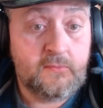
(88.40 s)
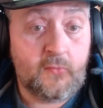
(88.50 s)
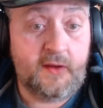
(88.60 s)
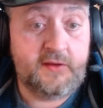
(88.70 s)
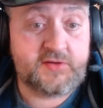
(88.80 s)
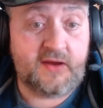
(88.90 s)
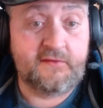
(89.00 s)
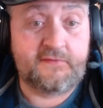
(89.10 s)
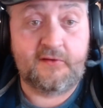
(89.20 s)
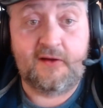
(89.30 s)
Boy, he
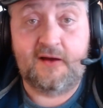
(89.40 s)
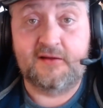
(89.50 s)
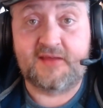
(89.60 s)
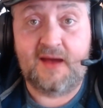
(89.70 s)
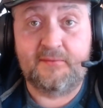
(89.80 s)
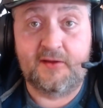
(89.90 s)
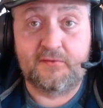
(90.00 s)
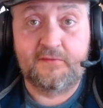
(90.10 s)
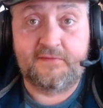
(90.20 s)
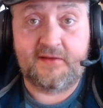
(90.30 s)
traveled for a long time on
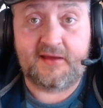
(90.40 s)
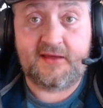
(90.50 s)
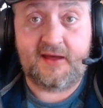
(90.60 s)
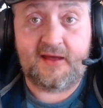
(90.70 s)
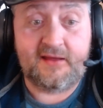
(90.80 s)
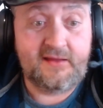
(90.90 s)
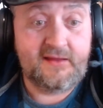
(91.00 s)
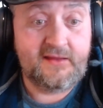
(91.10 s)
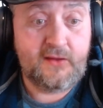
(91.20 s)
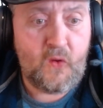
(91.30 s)
the roof of that inside, car.
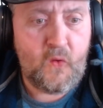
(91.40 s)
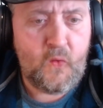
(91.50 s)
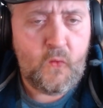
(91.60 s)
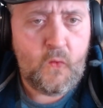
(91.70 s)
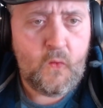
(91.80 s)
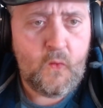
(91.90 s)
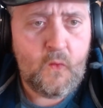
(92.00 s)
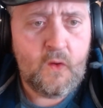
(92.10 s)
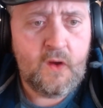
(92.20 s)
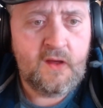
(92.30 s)
And there you see it. Look at the
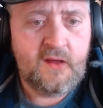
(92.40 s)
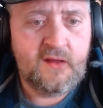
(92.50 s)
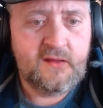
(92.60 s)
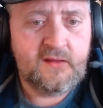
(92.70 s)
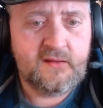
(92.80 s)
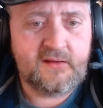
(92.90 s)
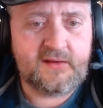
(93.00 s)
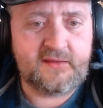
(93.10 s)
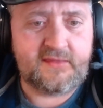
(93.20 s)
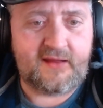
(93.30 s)
sparks flying Look
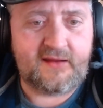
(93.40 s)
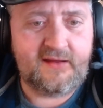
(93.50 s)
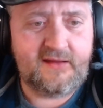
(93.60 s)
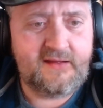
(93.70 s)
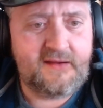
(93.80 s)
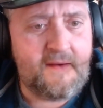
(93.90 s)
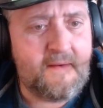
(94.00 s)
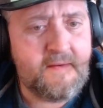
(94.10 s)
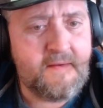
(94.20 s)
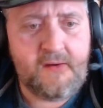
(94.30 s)
inside that, huh? the
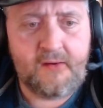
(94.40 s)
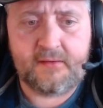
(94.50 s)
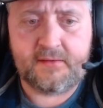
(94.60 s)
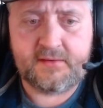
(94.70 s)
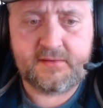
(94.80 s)
cockpit as well.